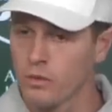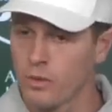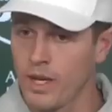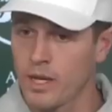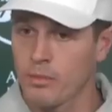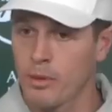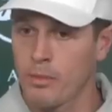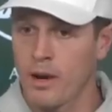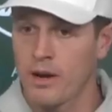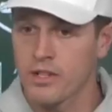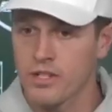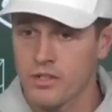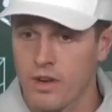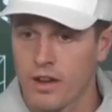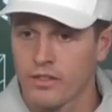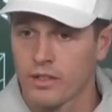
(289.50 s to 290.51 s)
we had to prepare
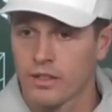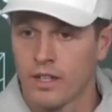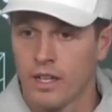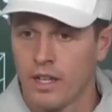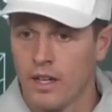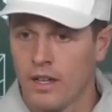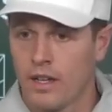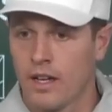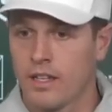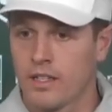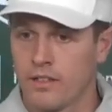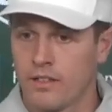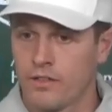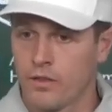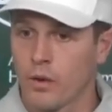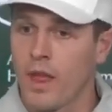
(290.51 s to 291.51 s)
Streveler
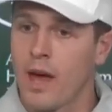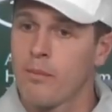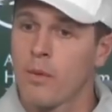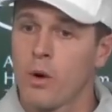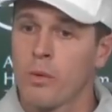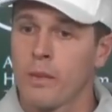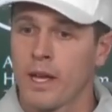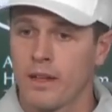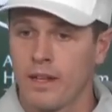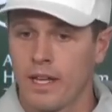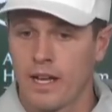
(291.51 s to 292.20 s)
for that moment.